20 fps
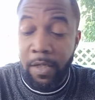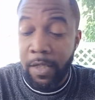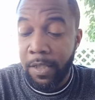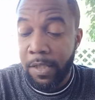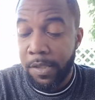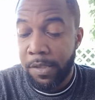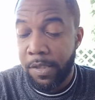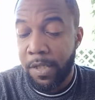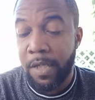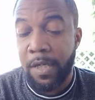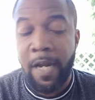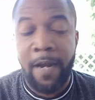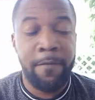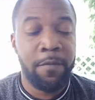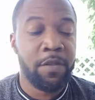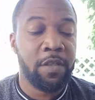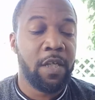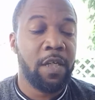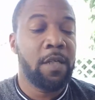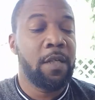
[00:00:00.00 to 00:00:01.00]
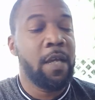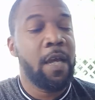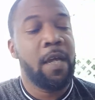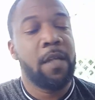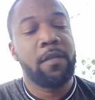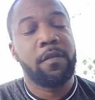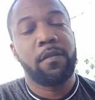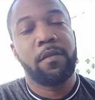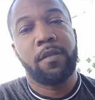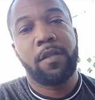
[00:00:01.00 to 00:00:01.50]
like I said, everything
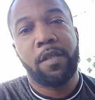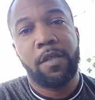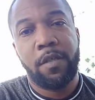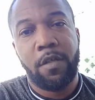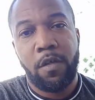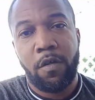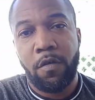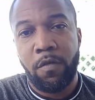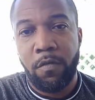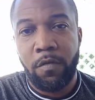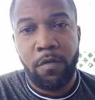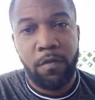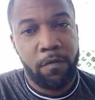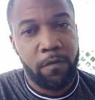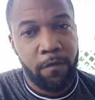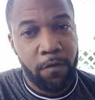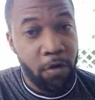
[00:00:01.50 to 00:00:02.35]
that the no